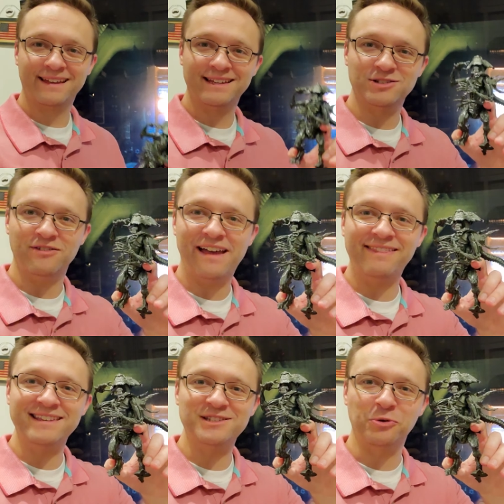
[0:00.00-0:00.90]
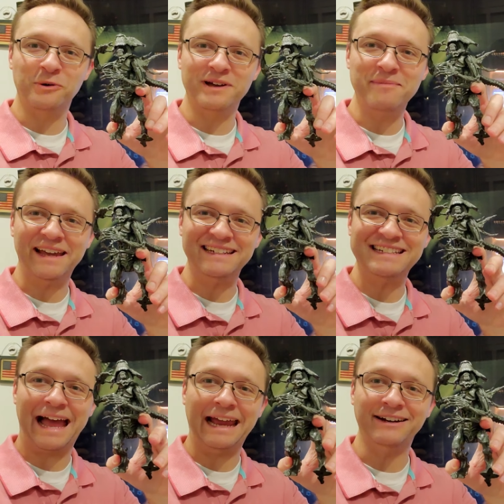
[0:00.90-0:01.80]
So I've had this toy my
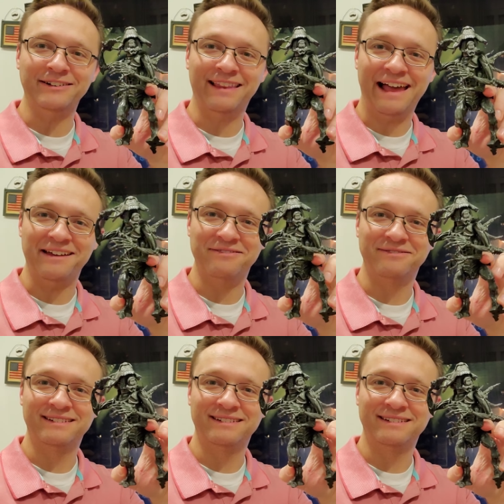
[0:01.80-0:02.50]
entire life.